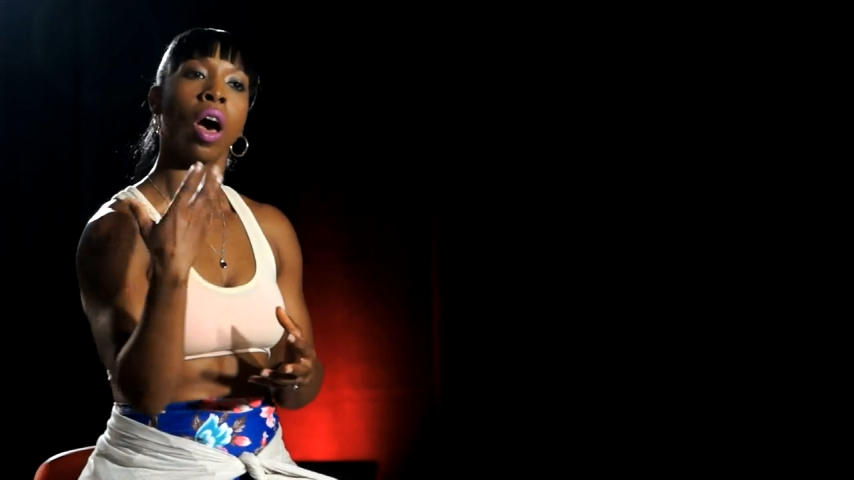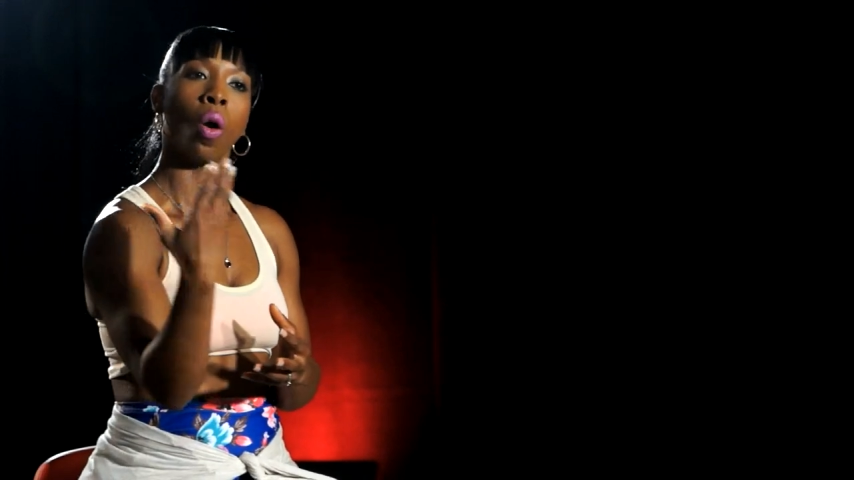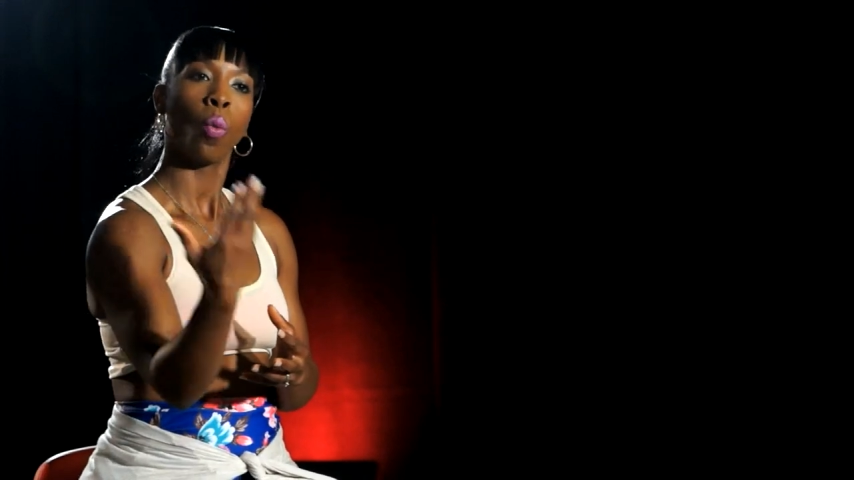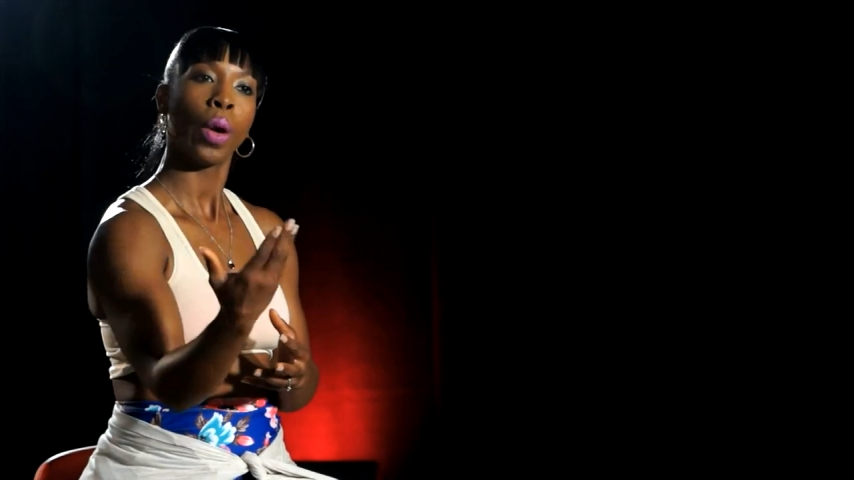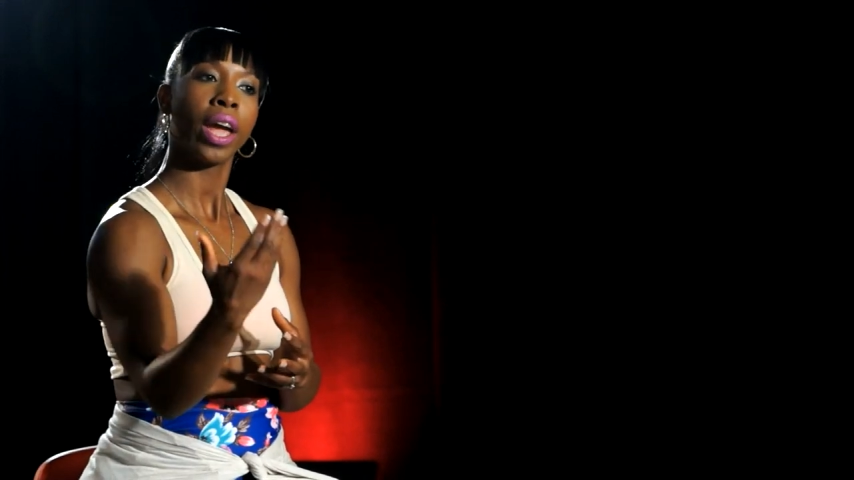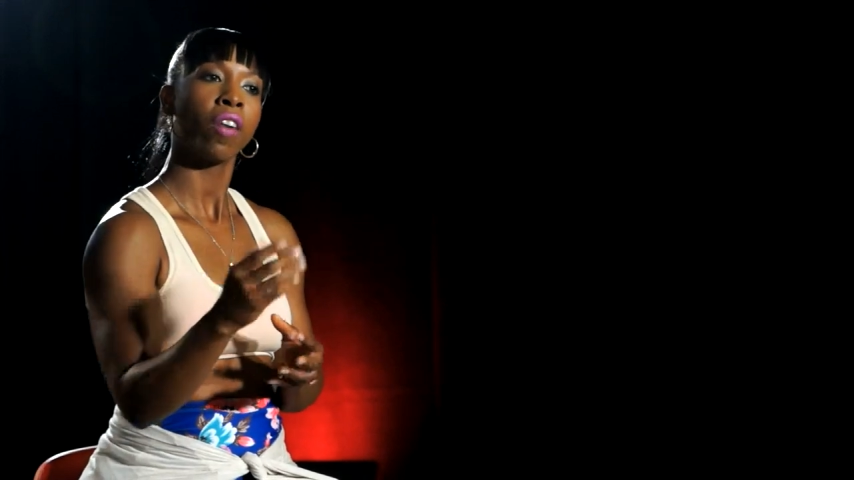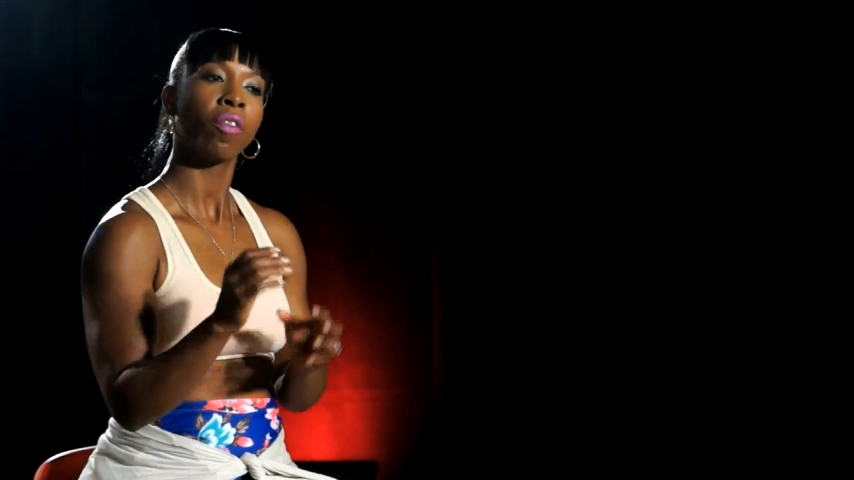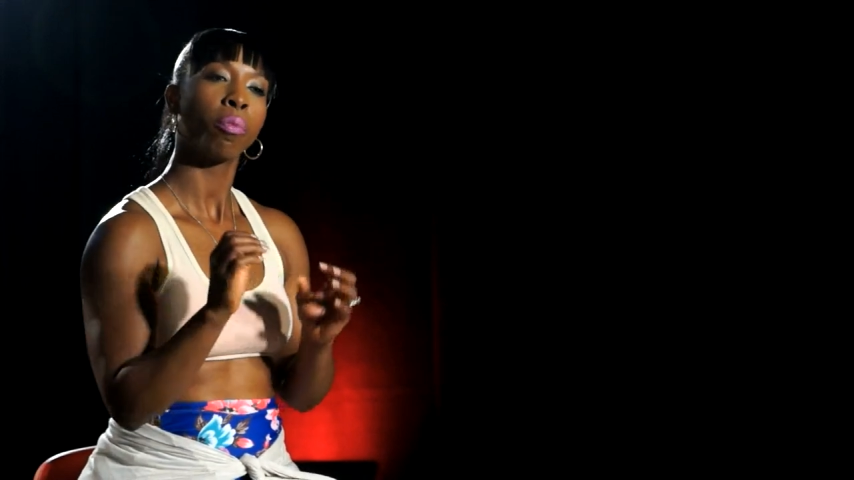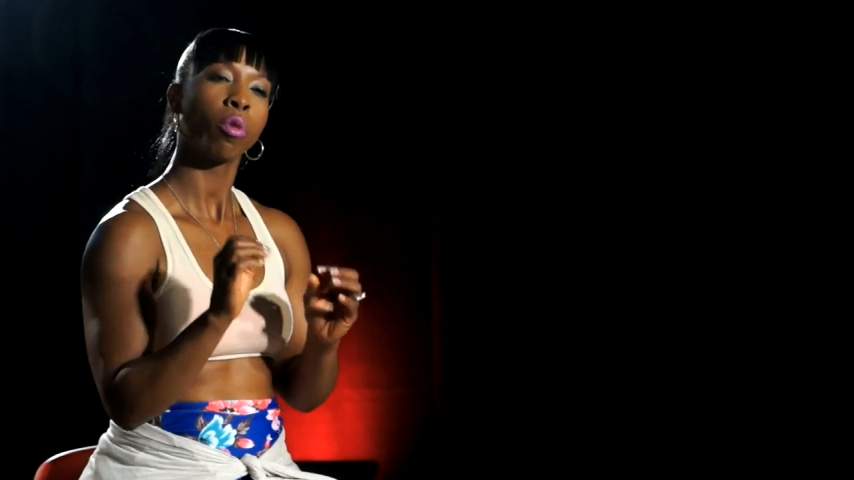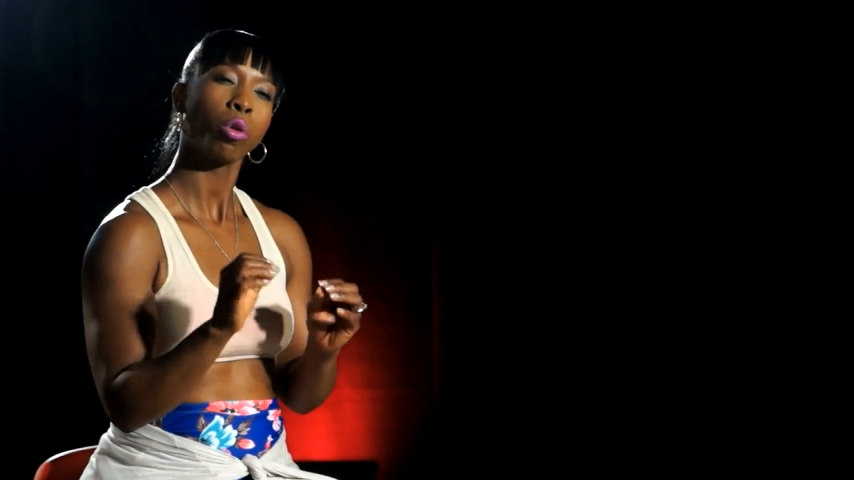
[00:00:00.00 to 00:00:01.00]
a way of
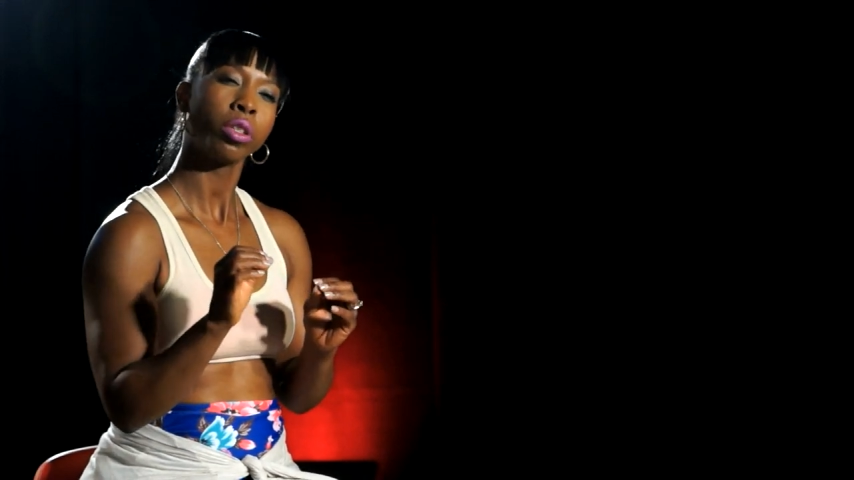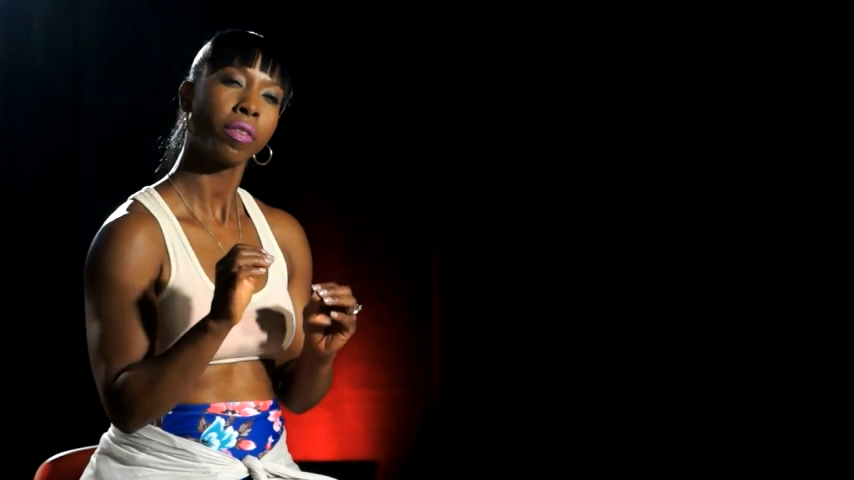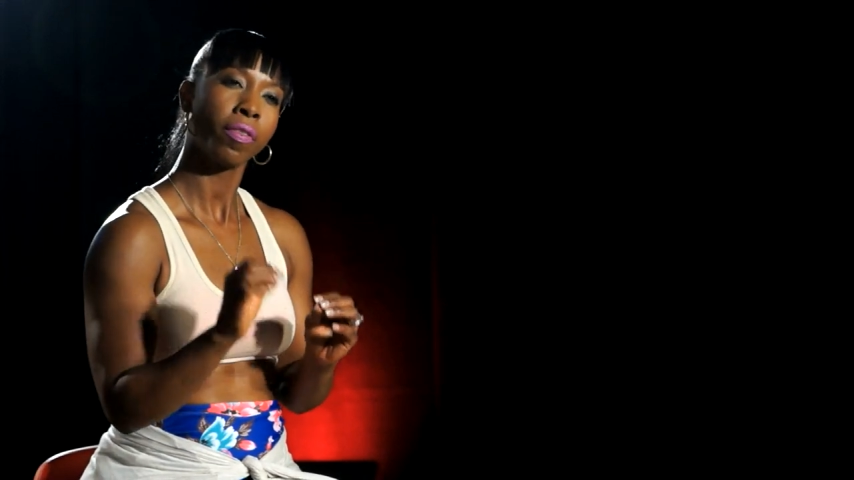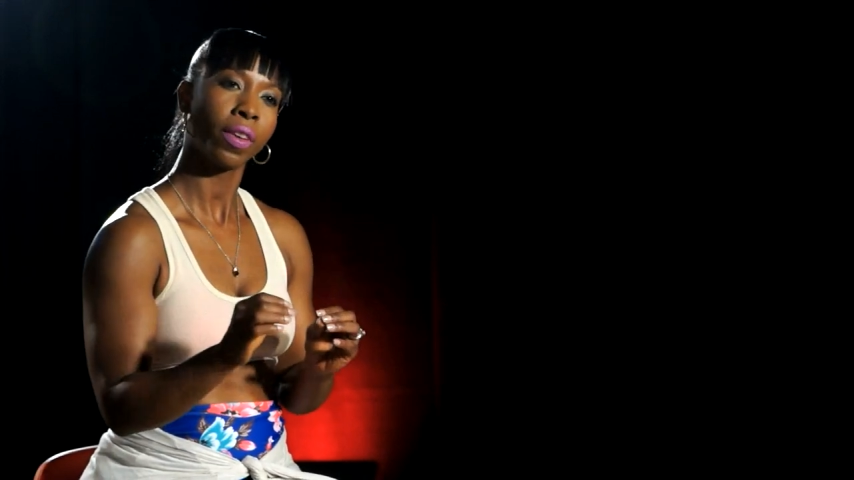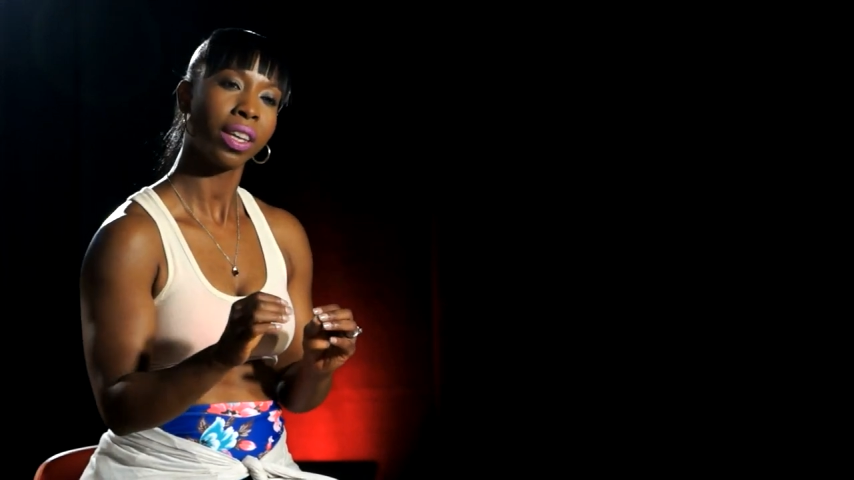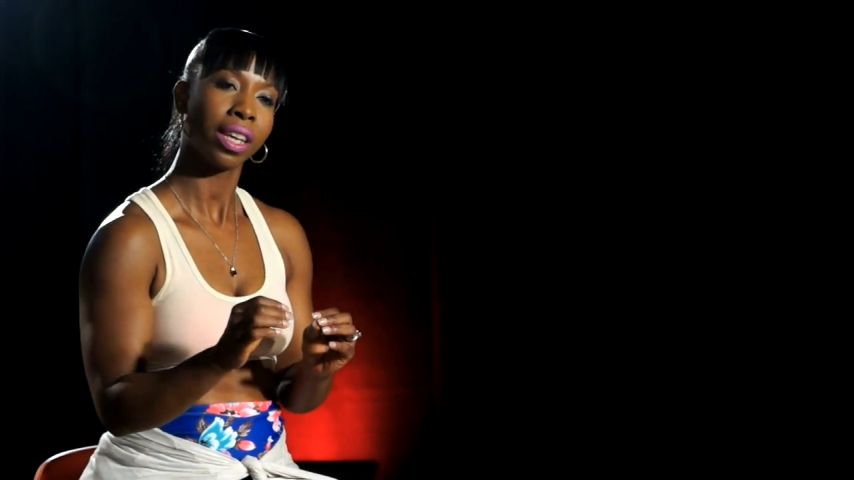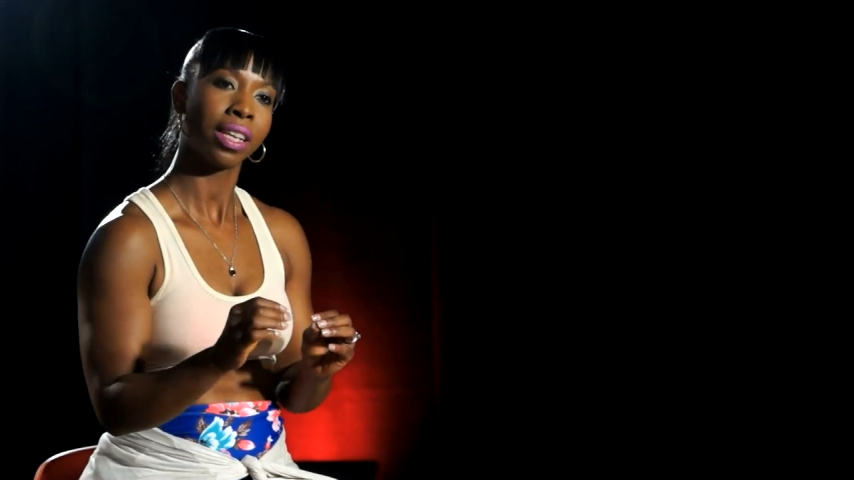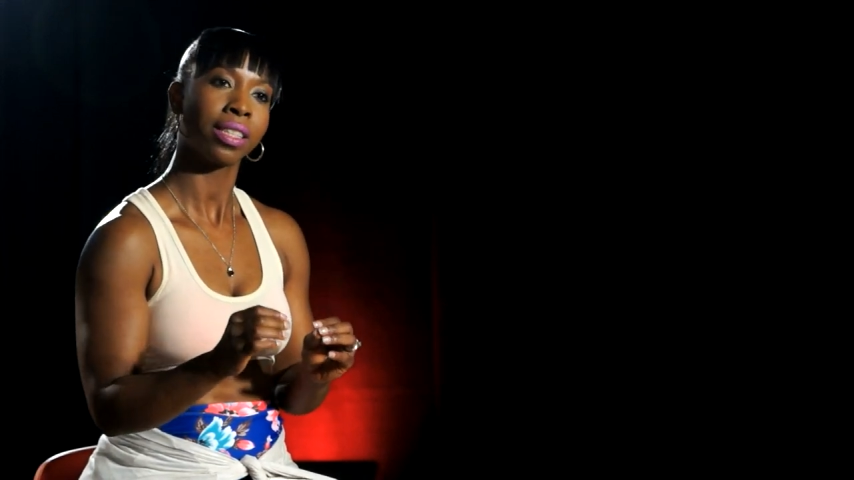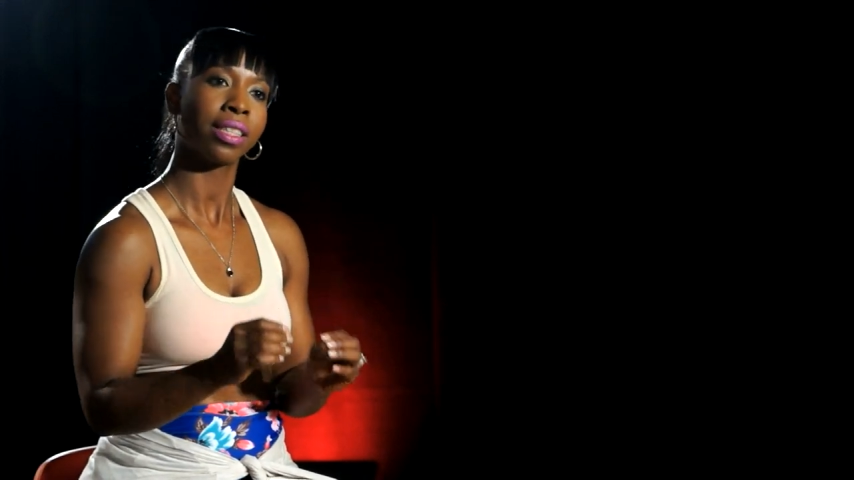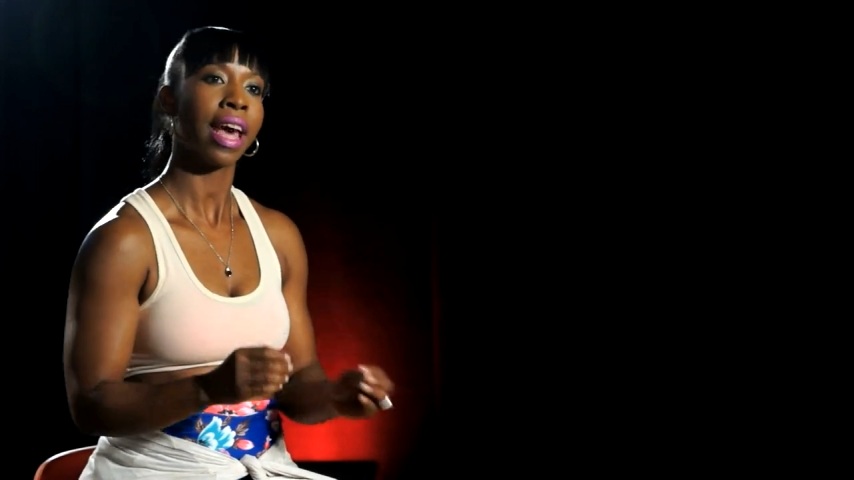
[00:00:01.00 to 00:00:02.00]
approaching
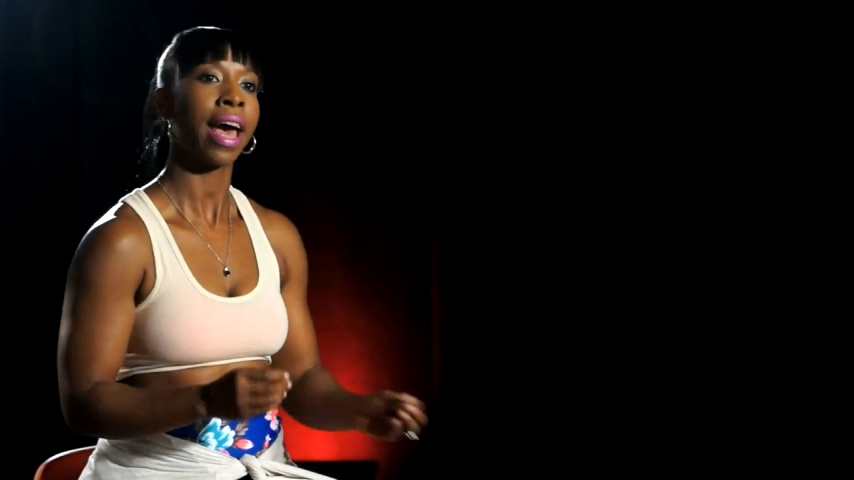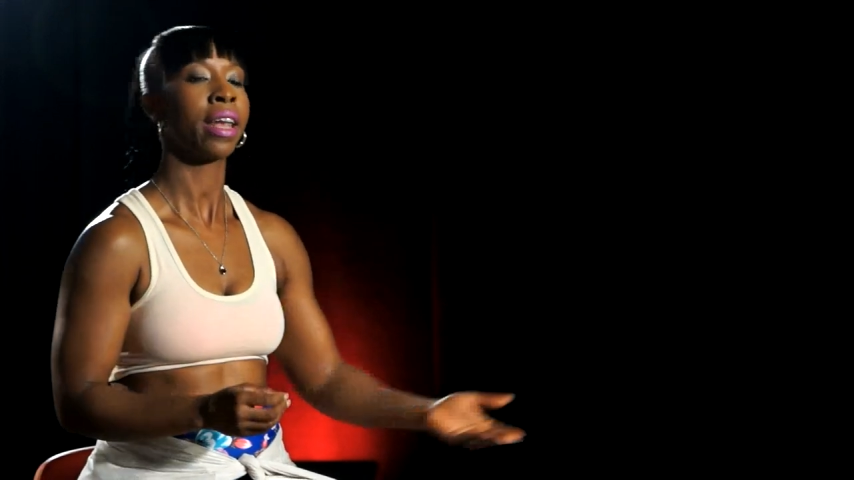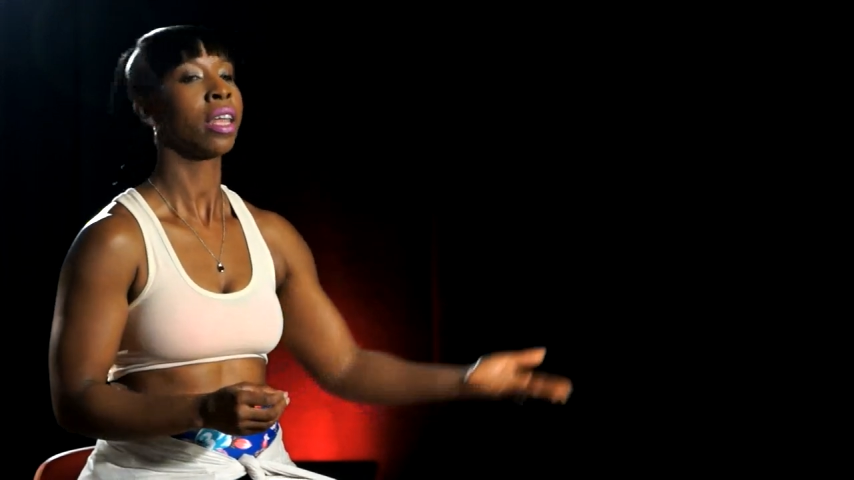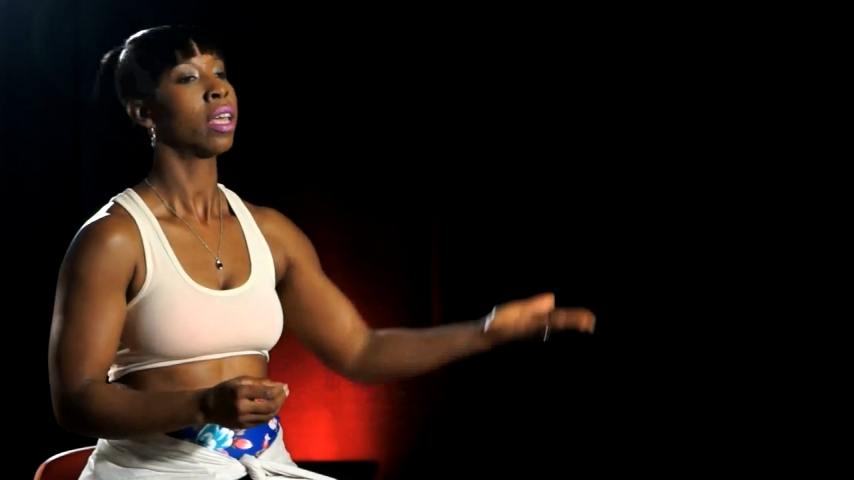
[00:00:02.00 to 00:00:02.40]
fitness that